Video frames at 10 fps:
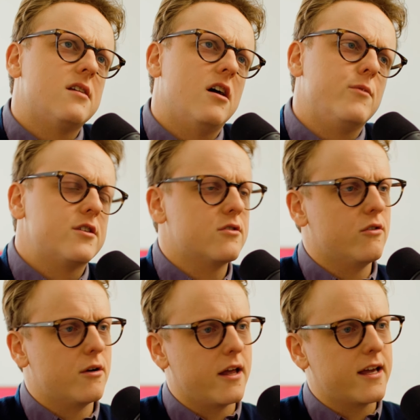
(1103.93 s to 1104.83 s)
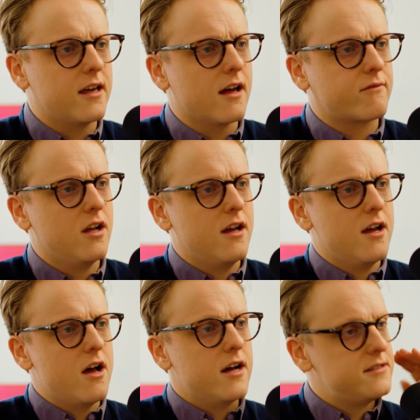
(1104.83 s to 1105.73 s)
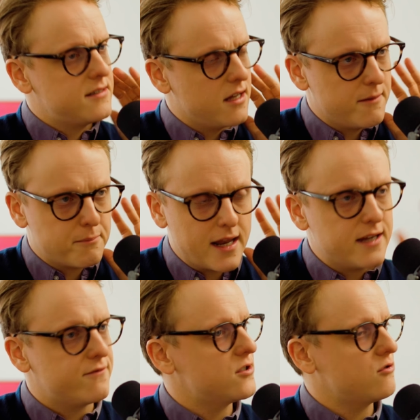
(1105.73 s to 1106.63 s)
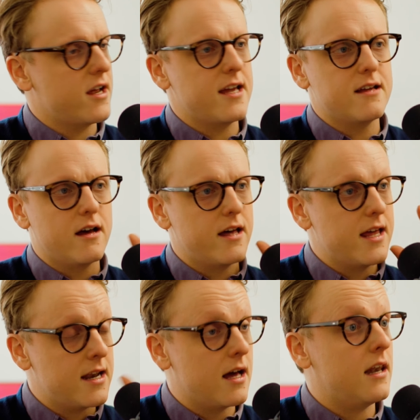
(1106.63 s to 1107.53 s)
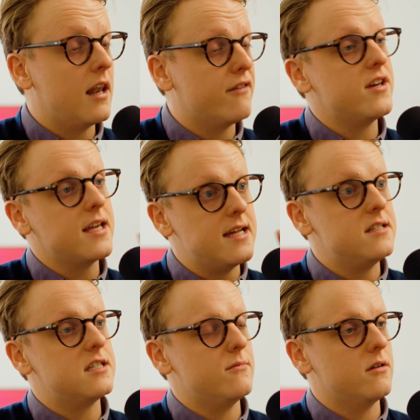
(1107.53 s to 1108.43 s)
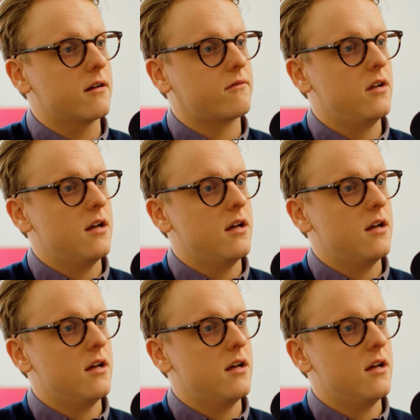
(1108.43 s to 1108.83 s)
time we saw a played straight, a loving, intimate